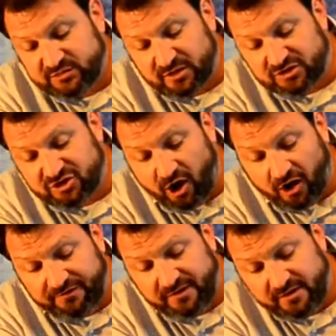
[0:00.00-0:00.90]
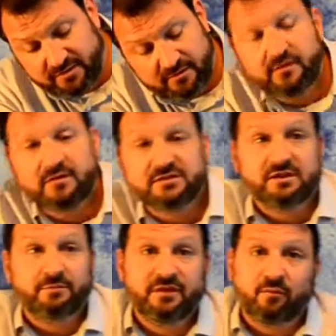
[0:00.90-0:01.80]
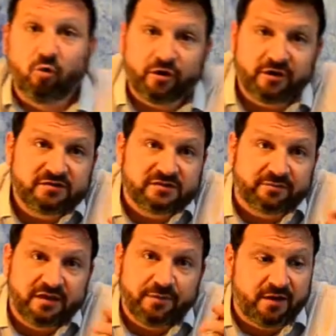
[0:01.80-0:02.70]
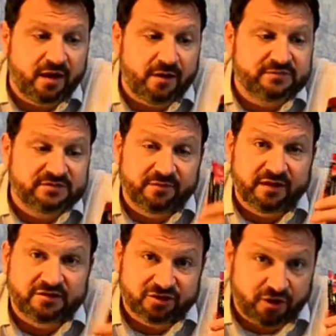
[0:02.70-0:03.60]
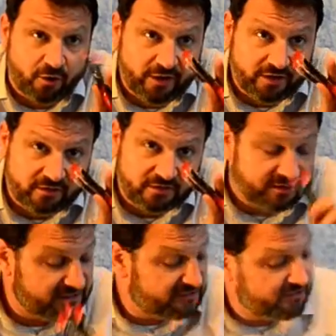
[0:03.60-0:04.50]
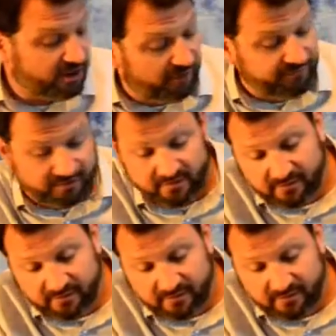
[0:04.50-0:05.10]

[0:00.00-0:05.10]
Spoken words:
well as coffee, something in the morning, something to keep you up, something to get you going, a little instant coffee.